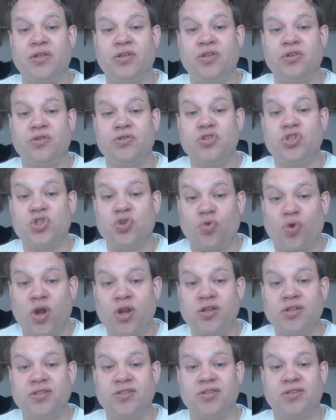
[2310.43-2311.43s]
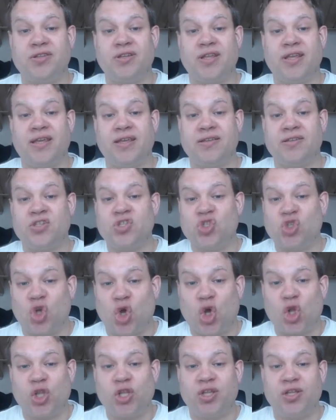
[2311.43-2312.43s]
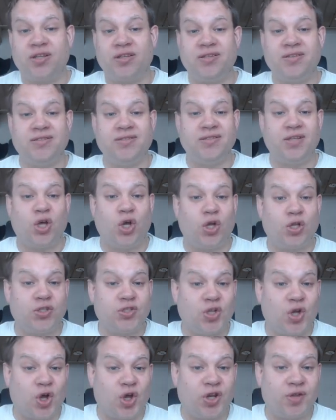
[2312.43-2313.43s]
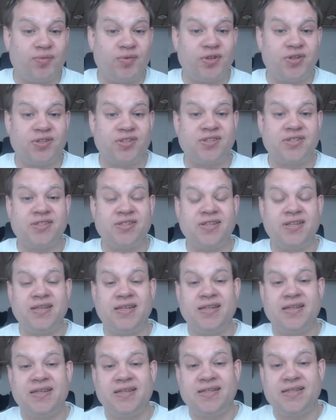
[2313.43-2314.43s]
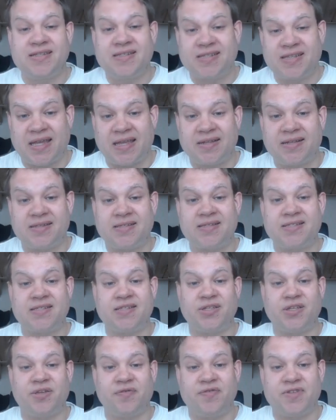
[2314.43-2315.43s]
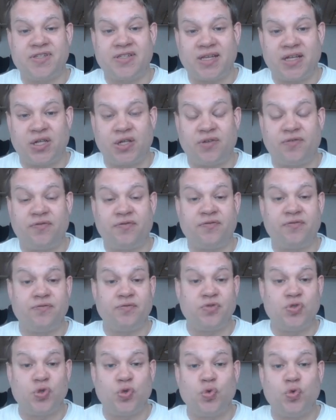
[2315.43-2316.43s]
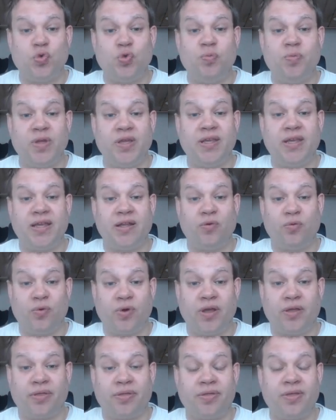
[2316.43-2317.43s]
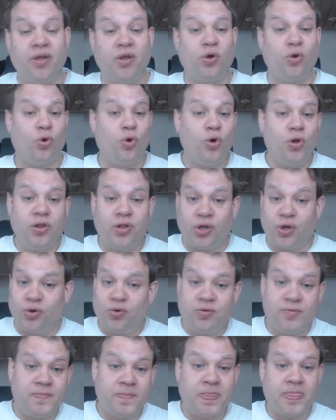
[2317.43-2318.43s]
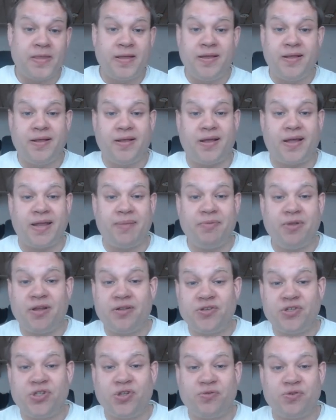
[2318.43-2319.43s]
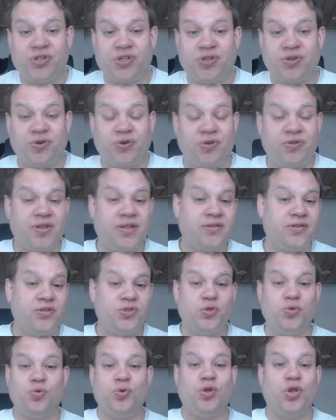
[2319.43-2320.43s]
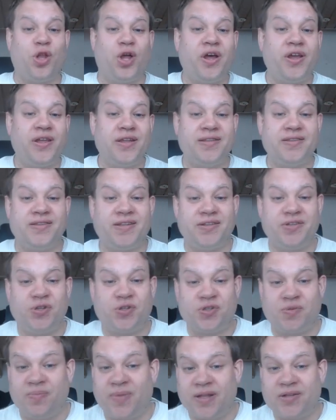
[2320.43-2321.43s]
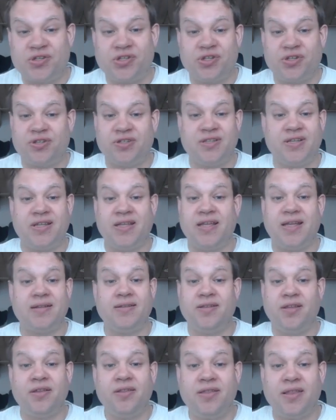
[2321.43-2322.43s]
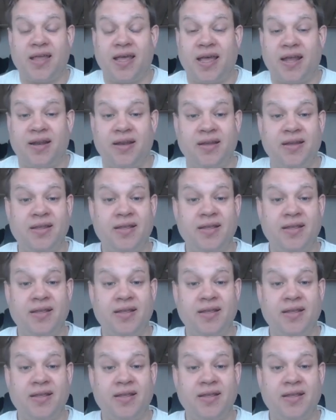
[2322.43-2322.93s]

constructed a solid, autonomous sense of self to begin with. Although, I'm not so sure that the two clients I just mentioned had done that.